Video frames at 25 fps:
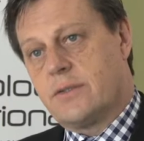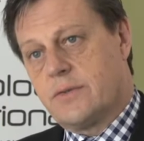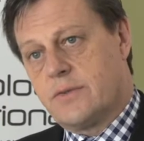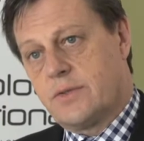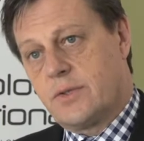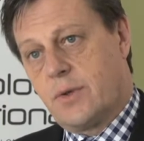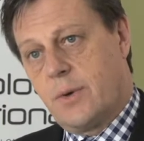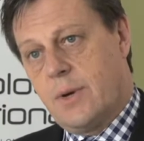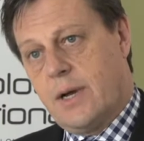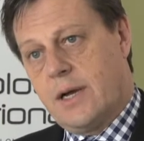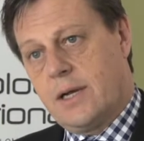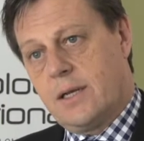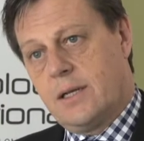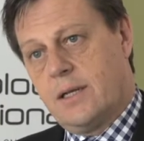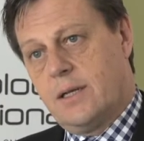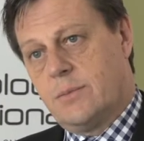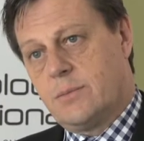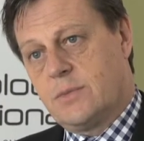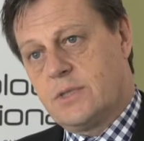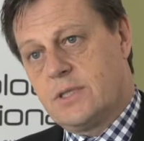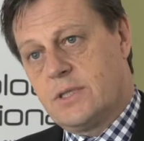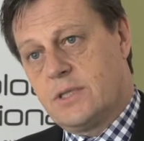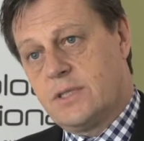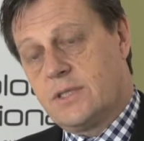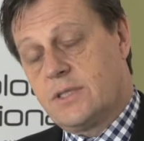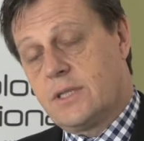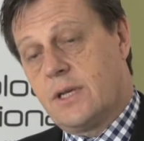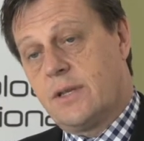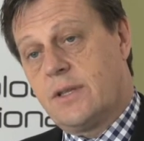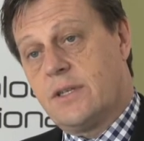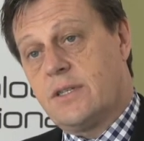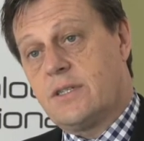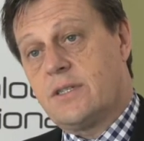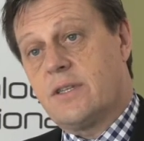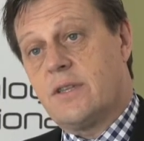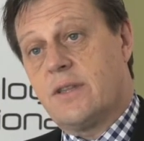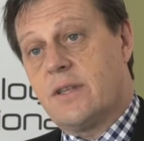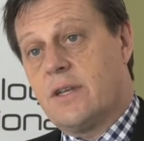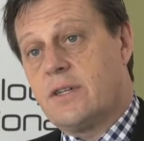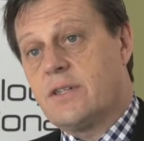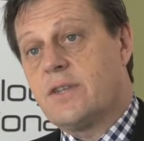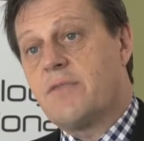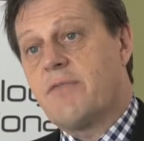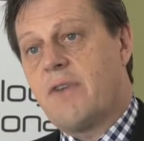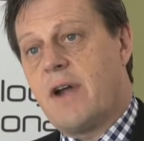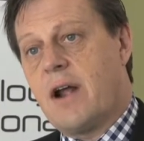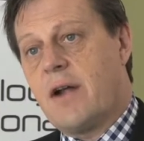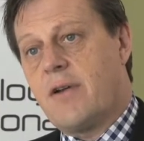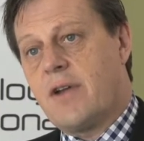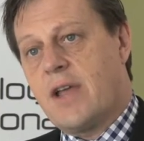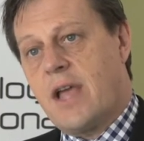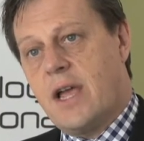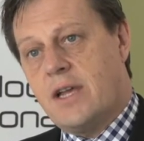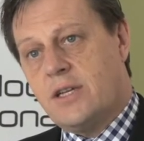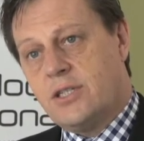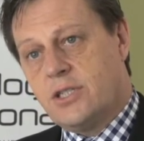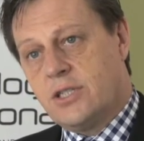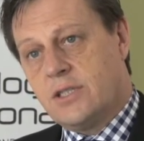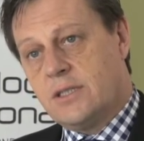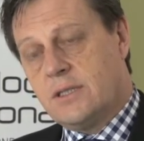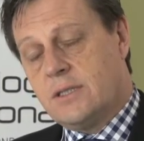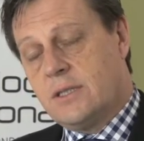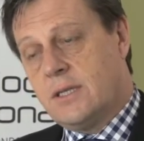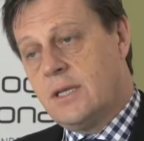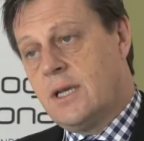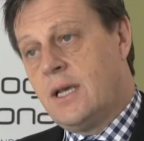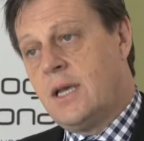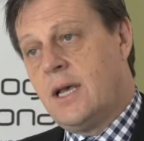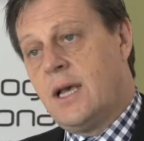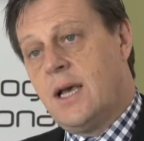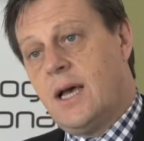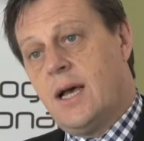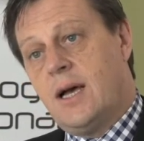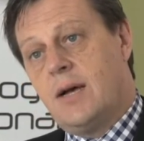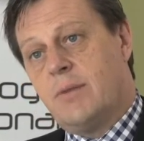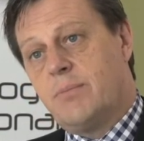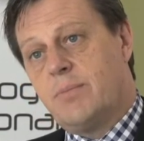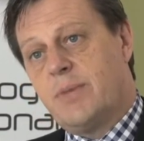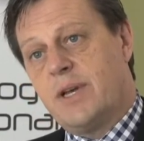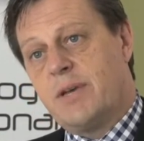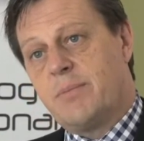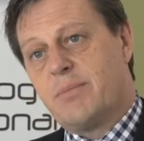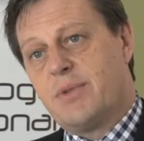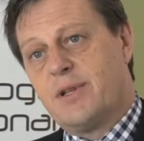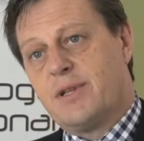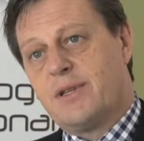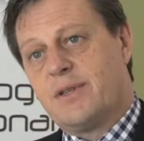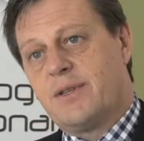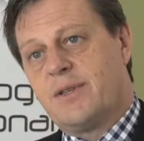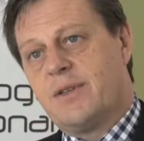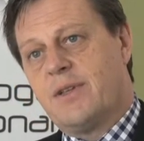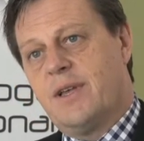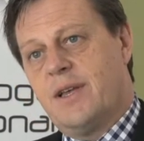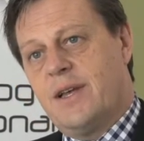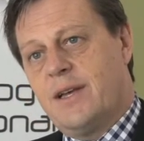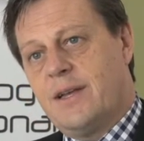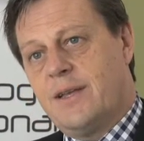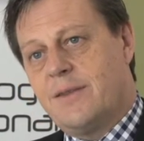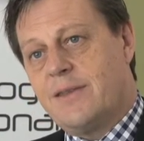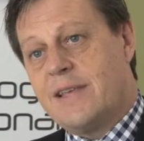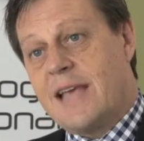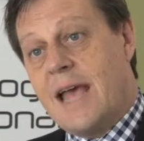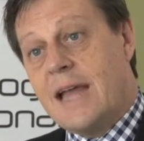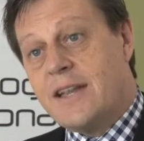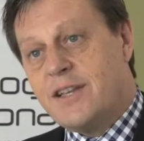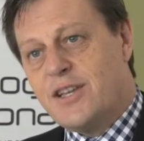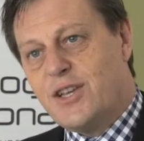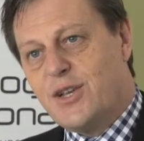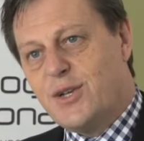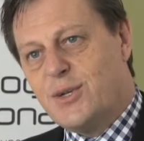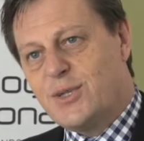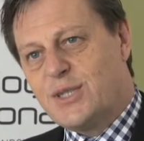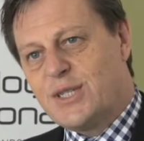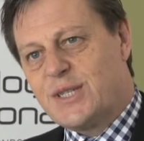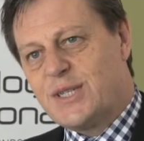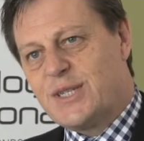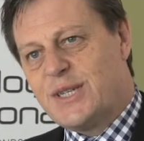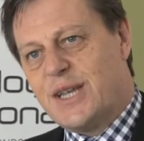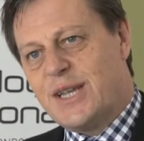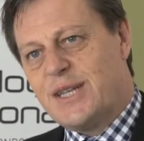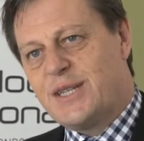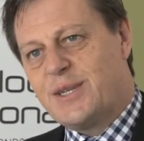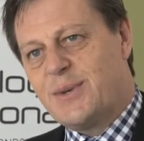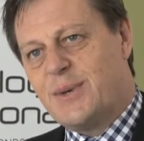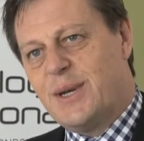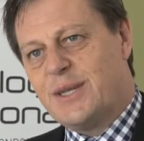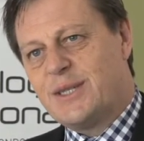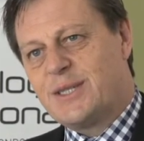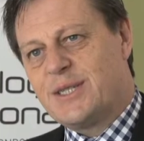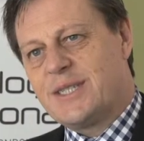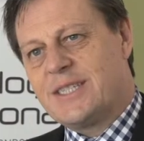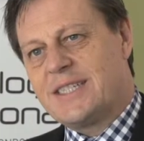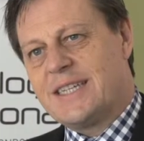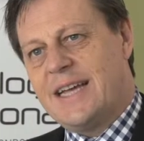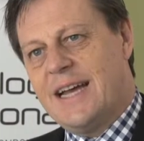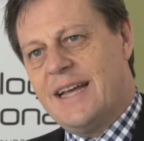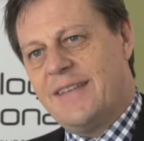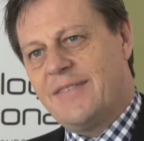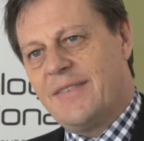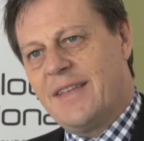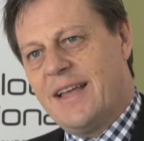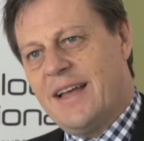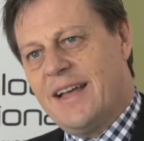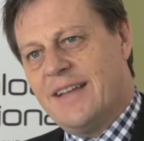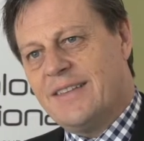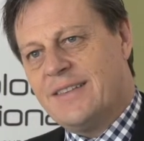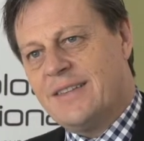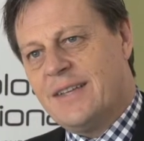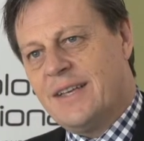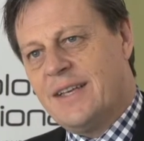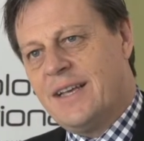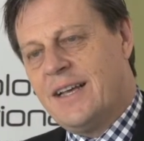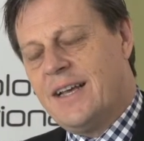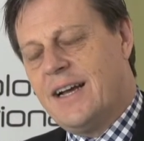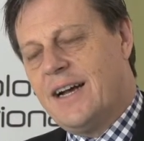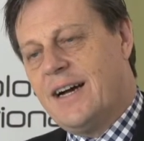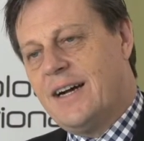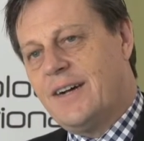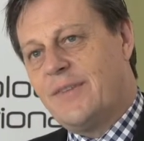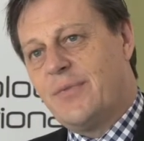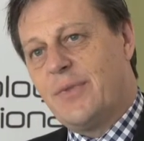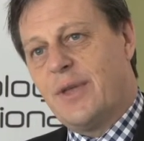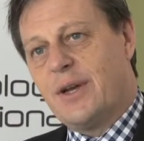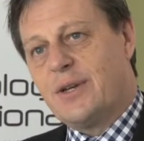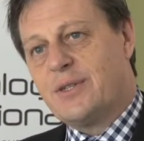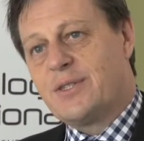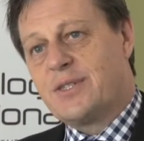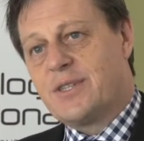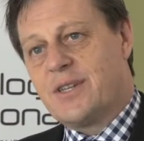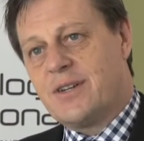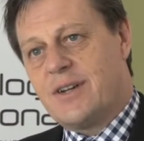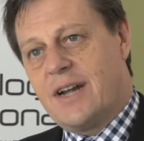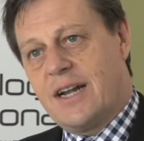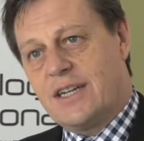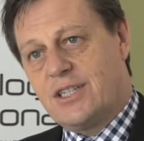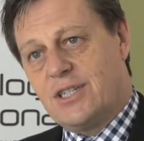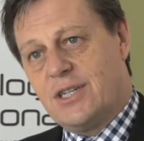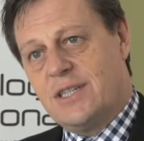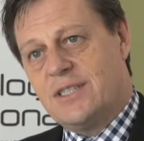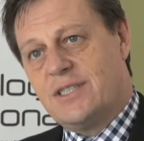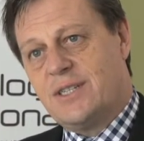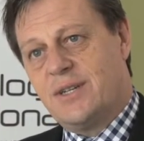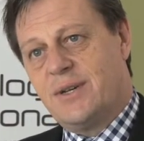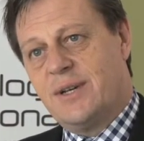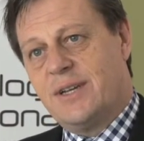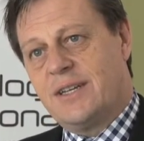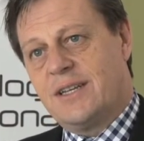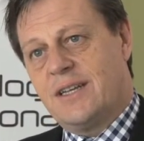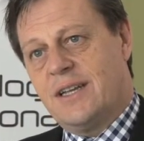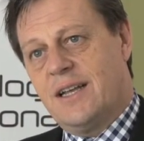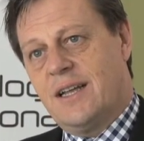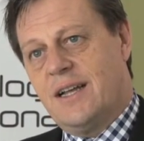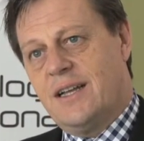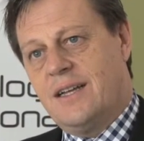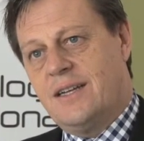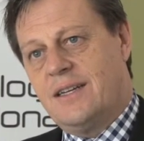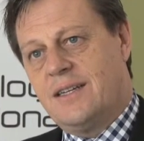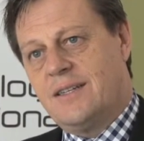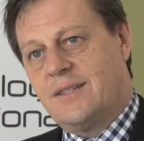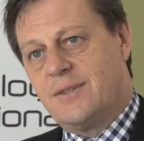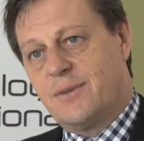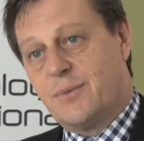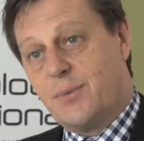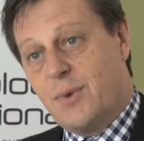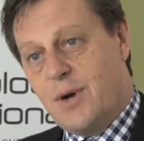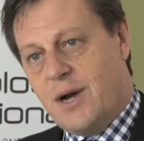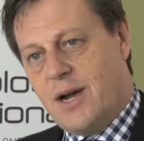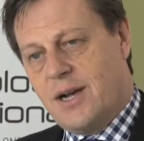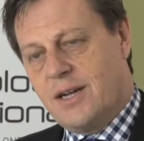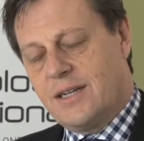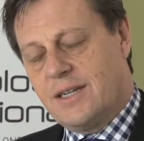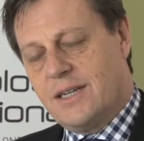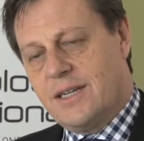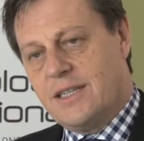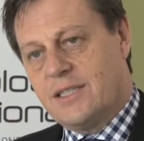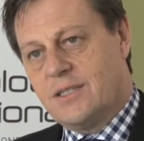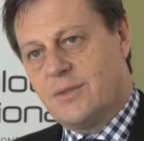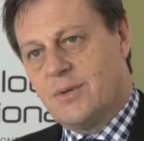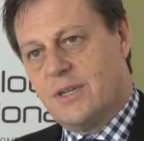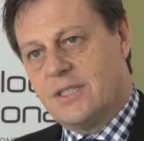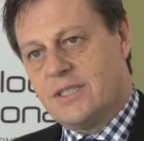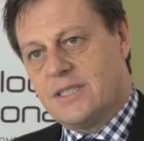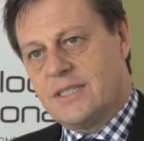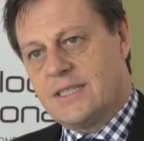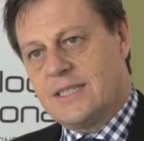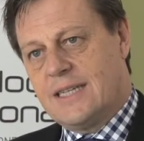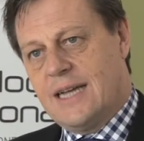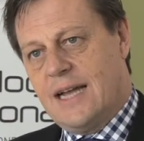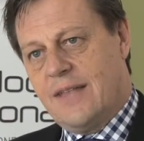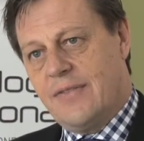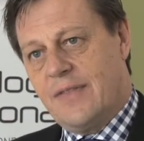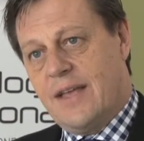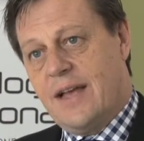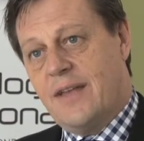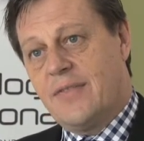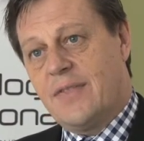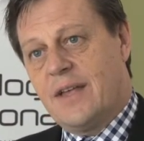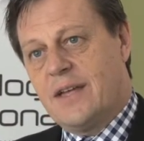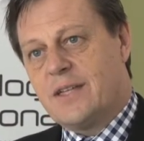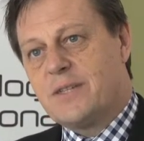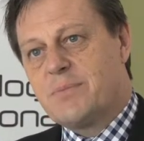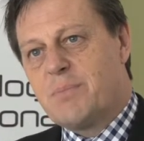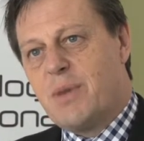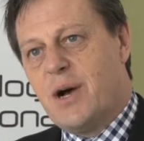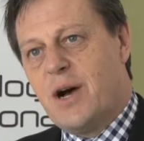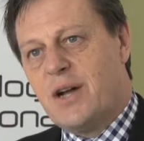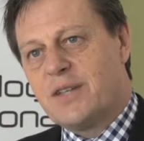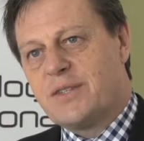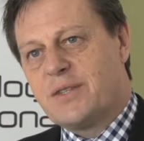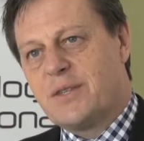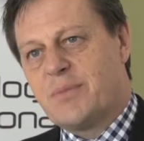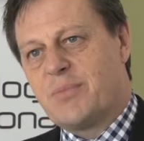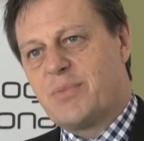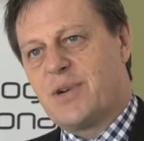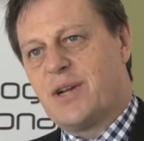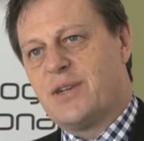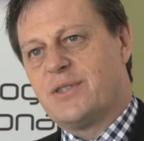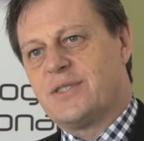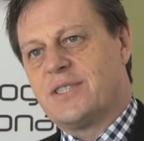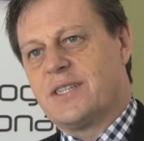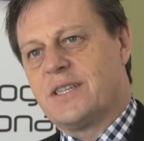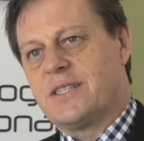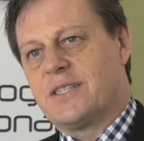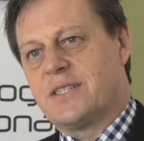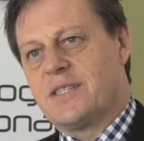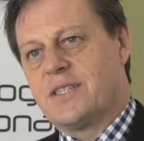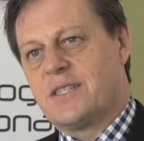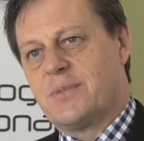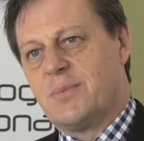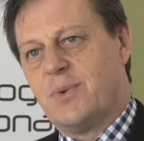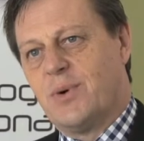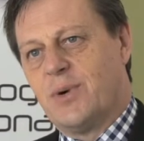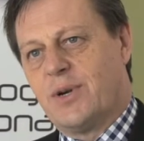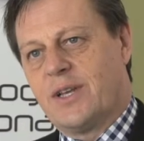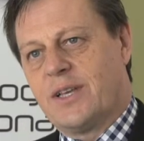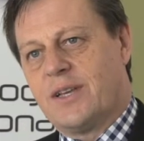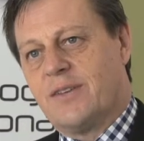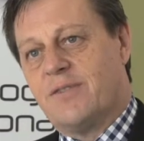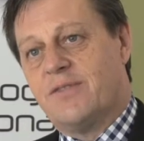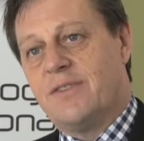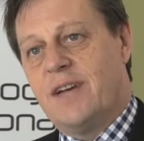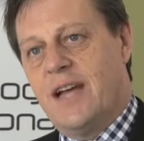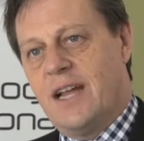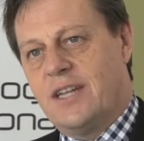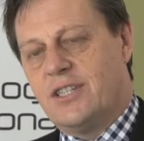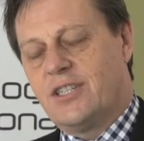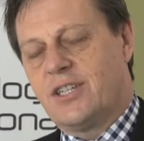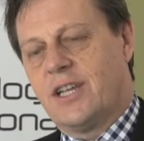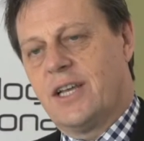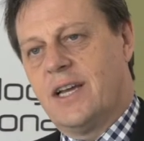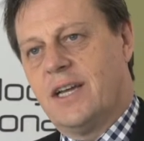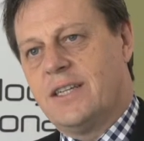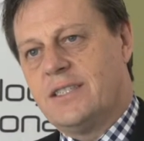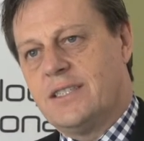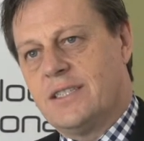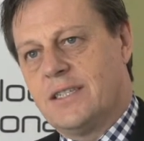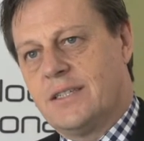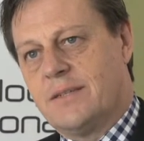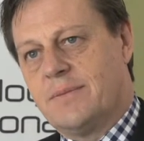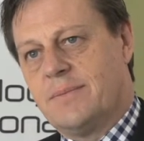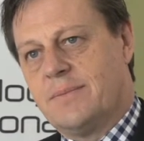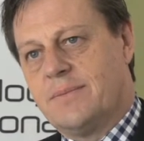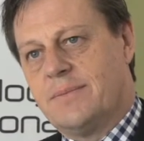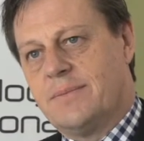of square kilometers. So there's a variation. The end users need to understand that, and those that are actually doing the work need to understand that, and that was part of the process this morning of educating.